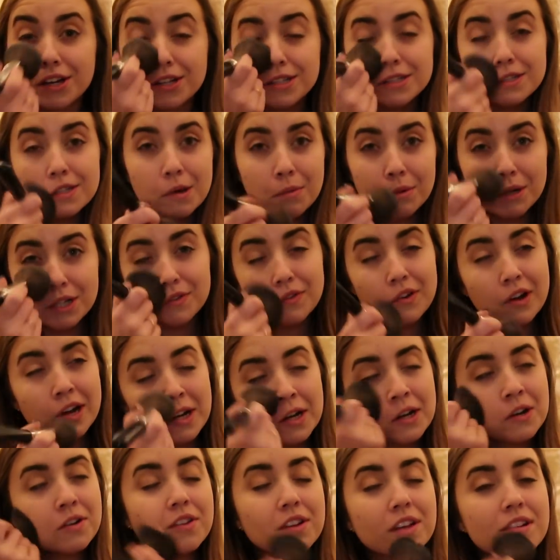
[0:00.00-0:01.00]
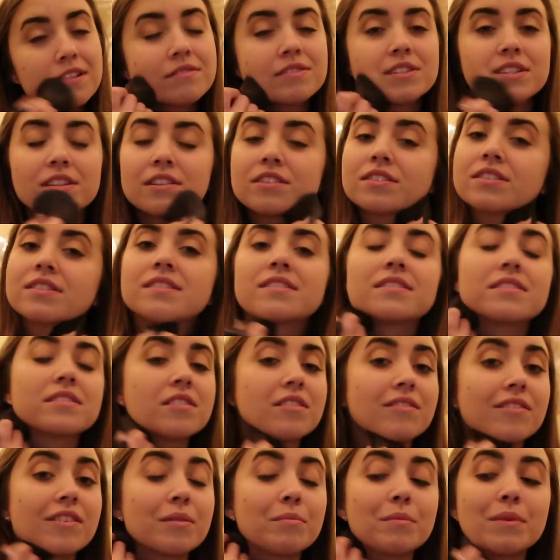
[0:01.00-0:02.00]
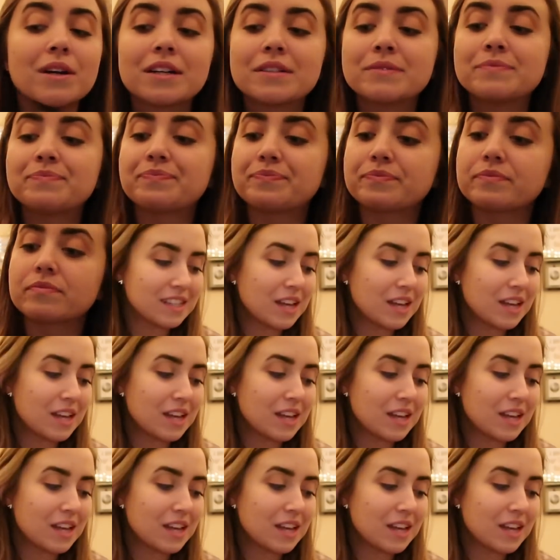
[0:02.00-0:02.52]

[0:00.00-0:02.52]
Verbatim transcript: so much fun. I don't think I've seen her since November.